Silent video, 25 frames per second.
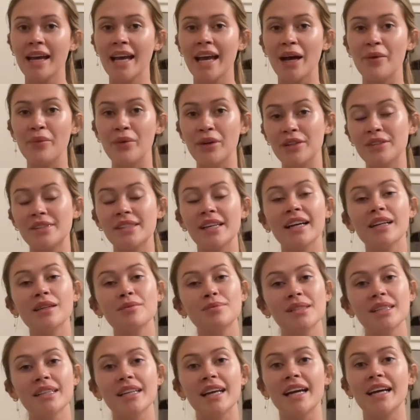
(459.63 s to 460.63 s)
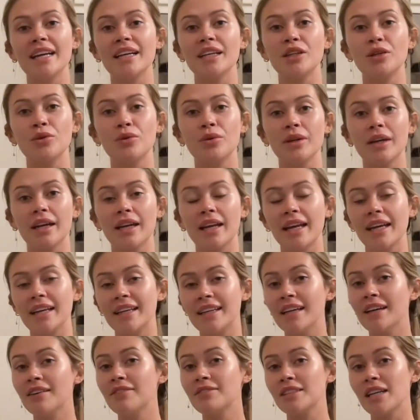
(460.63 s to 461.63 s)
And when you sign up today, you will get a
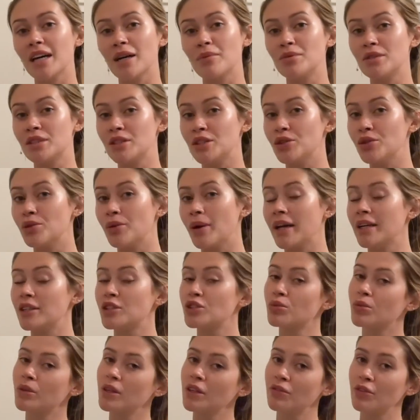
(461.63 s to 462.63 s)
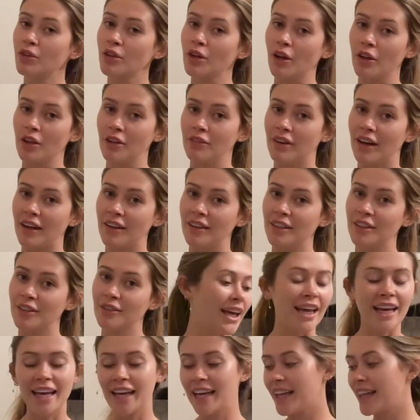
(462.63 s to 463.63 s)
gift up to a $24 value.
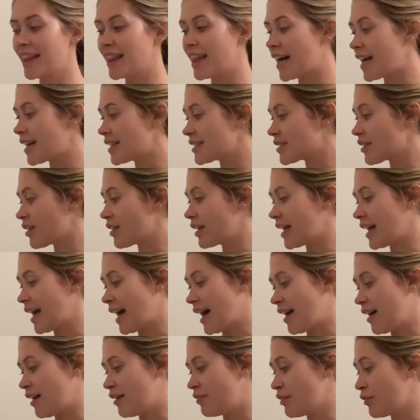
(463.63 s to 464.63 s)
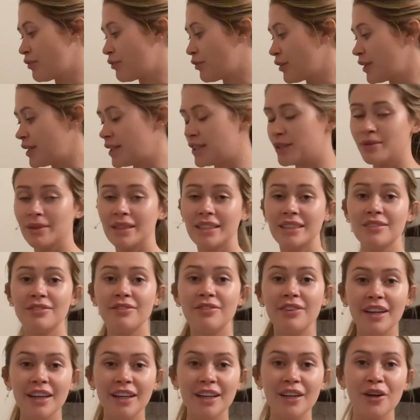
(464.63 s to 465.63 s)
And that is all I have for this week's
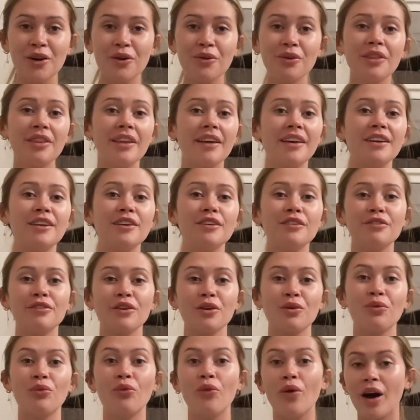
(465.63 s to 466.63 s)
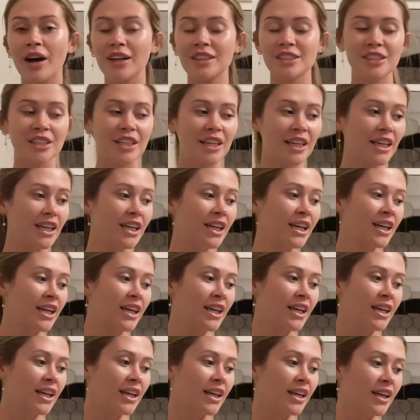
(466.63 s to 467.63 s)
video. Thank you for watching.
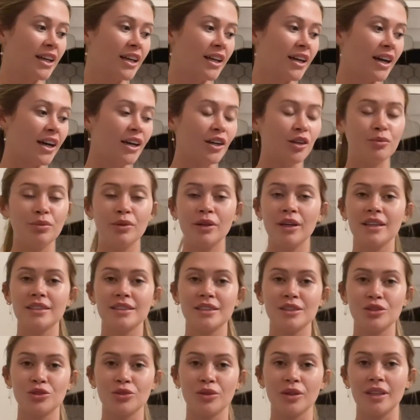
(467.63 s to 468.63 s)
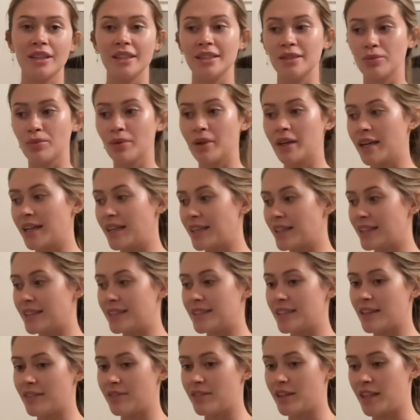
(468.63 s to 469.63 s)
I hope you guys enjoy these what I eat in
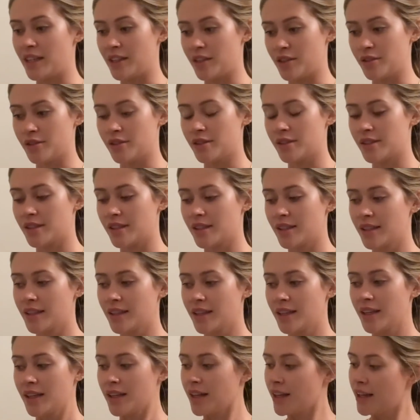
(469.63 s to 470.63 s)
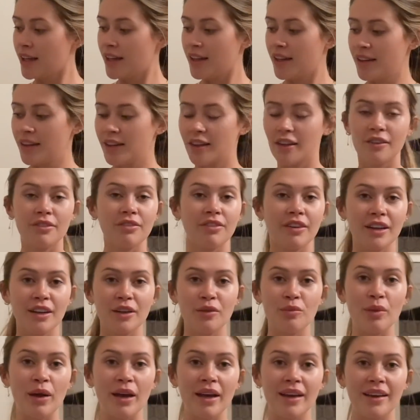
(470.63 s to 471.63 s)
a day videos. They're fun
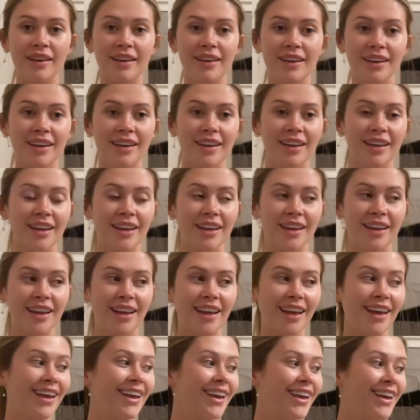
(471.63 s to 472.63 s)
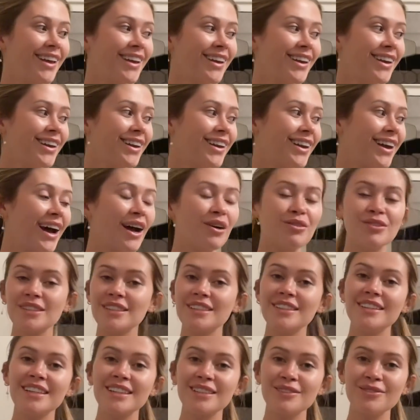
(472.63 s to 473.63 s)
to make. And I will
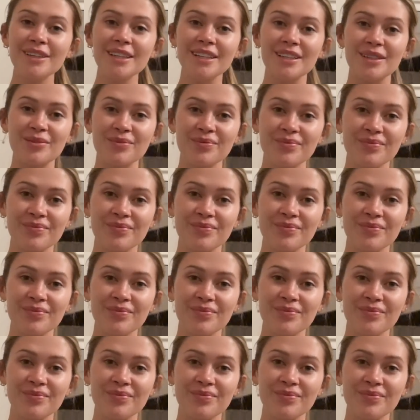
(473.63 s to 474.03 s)
see you next week.